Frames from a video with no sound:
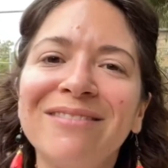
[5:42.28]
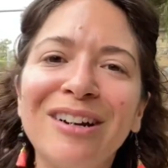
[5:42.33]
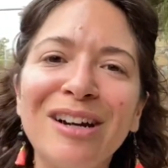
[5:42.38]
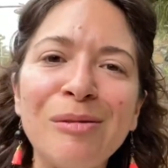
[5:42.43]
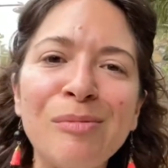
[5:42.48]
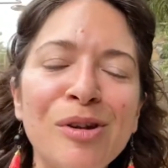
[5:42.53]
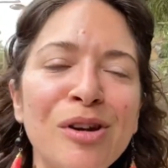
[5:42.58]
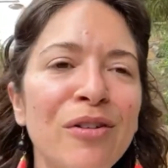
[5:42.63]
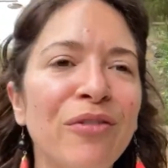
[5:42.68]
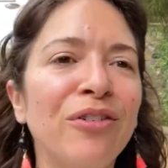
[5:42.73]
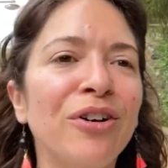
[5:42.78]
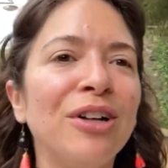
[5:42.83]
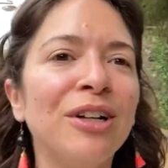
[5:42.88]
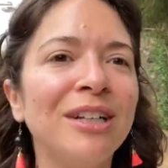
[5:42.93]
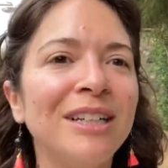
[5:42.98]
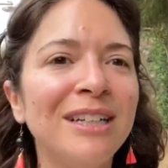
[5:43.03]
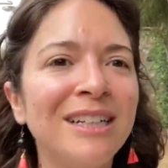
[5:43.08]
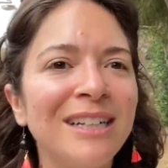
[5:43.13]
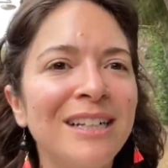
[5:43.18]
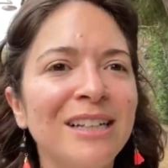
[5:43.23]
very beautiful.
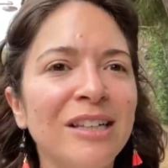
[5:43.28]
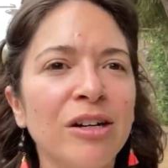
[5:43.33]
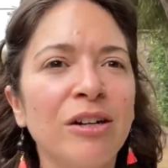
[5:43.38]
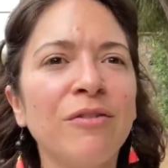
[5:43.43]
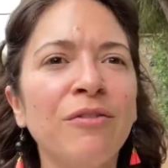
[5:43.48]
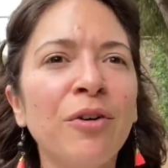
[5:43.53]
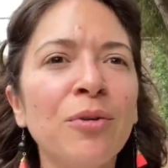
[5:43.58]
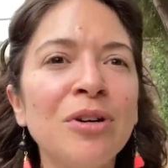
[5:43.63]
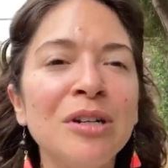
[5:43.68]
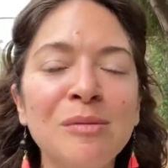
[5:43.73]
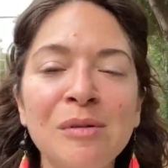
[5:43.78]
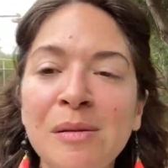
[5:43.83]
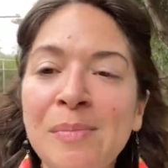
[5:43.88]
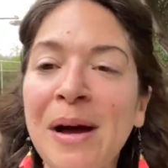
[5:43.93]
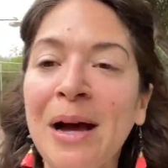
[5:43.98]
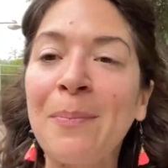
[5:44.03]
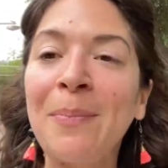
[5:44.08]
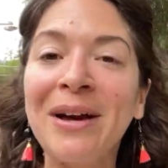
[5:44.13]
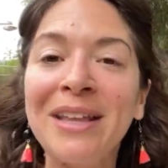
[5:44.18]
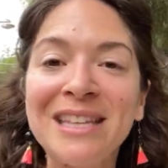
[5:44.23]
Looking forward to be
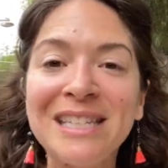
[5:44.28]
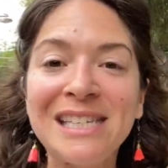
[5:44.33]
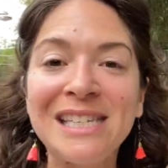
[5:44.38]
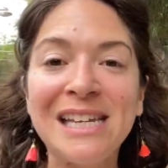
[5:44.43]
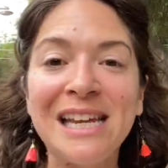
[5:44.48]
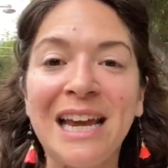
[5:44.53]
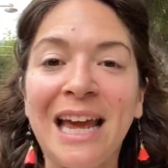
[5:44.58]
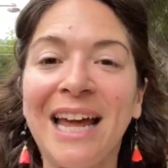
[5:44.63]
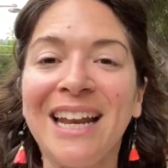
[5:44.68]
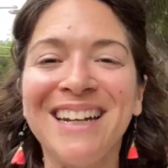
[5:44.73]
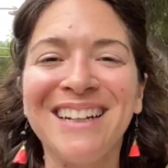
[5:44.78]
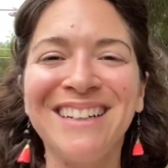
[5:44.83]
back by the sea again.